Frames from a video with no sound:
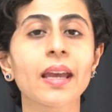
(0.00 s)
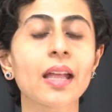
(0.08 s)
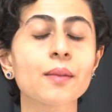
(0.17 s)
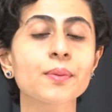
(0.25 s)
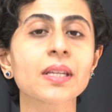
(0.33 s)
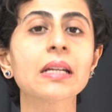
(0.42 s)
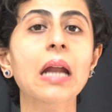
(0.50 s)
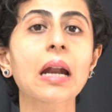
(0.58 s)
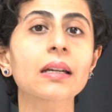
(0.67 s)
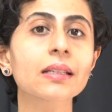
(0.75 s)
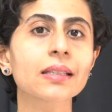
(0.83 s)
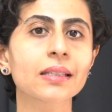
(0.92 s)
helps in
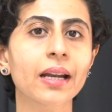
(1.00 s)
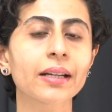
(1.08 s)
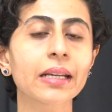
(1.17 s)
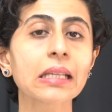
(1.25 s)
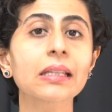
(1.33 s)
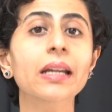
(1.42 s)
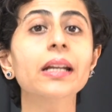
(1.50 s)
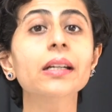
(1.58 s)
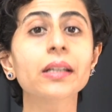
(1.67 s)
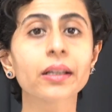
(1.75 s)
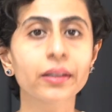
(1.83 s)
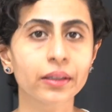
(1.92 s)
understanding the
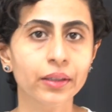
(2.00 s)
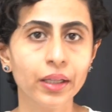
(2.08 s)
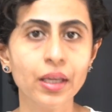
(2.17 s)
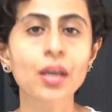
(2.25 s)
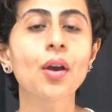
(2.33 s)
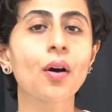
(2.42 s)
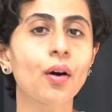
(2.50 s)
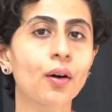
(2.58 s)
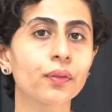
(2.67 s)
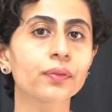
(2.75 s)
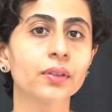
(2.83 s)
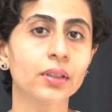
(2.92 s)
integrity
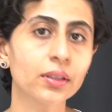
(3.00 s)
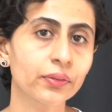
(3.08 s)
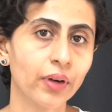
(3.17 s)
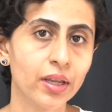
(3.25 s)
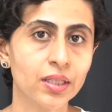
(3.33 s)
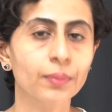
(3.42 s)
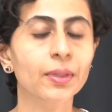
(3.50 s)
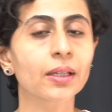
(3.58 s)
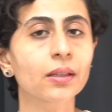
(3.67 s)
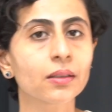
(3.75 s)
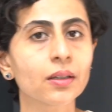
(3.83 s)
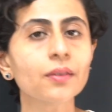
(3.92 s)
of the
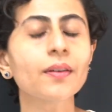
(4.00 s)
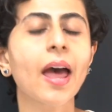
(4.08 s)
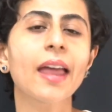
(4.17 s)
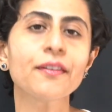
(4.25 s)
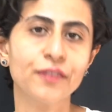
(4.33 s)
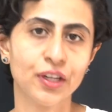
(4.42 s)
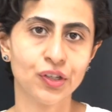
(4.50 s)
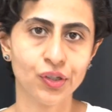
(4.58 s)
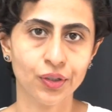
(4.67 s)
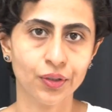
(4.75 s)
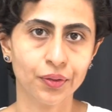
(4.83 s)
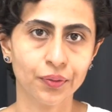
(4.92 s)
trigeminal nerve and
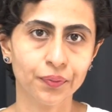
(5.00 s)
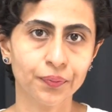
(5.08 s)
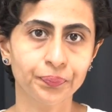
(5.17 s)
facial nerve.